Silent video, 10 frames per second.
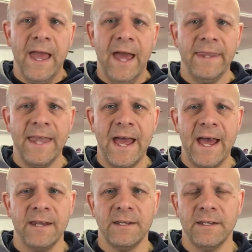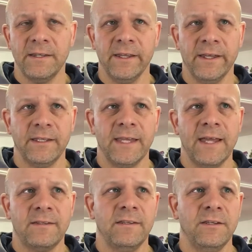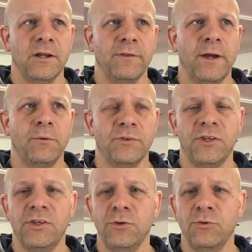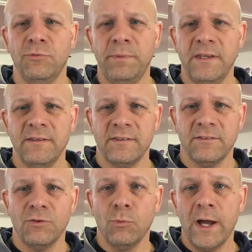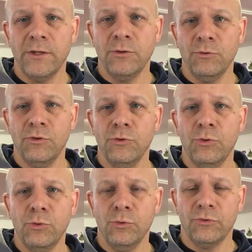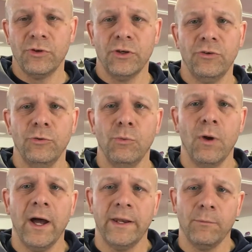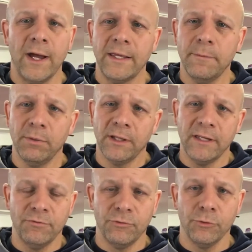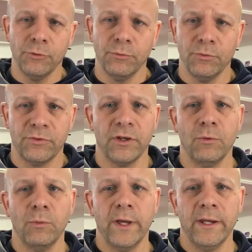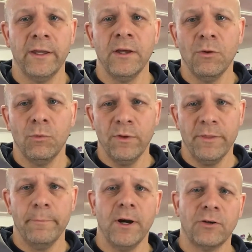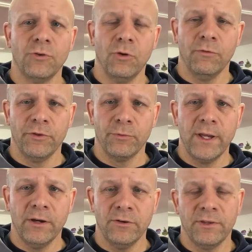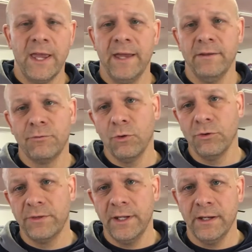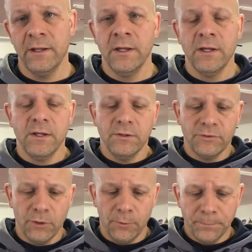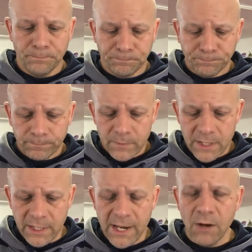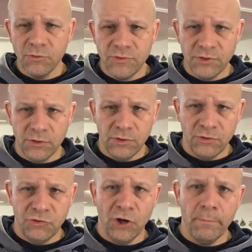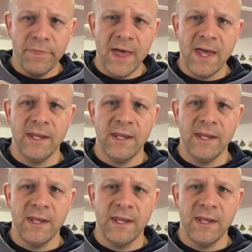and that was a huge piece as to why he knew who was going to do what and why he believed Gruden was going to win with the Bucs over the Raiders, and of course they did. So now to jump that